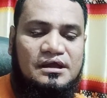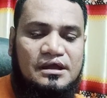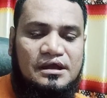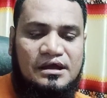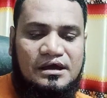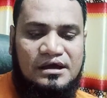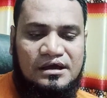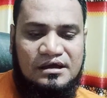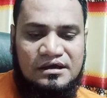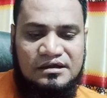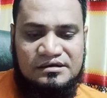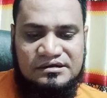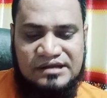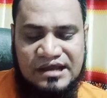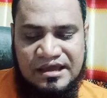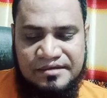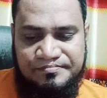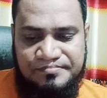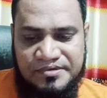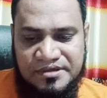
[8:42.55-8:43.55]

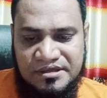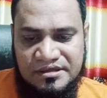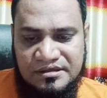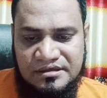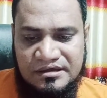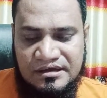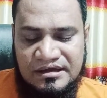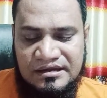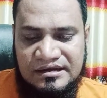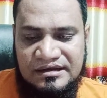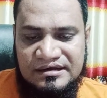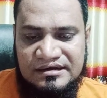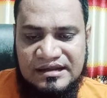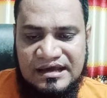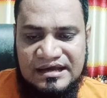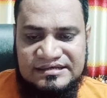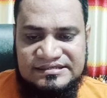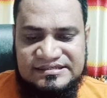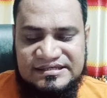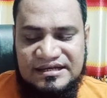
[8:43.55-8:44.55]
Typing and
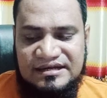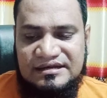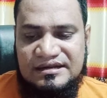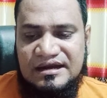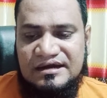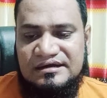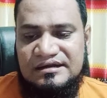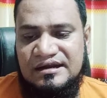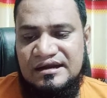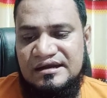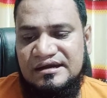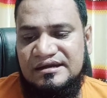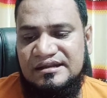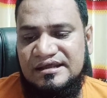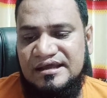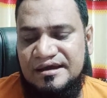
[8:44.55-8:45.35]
Excel data entry,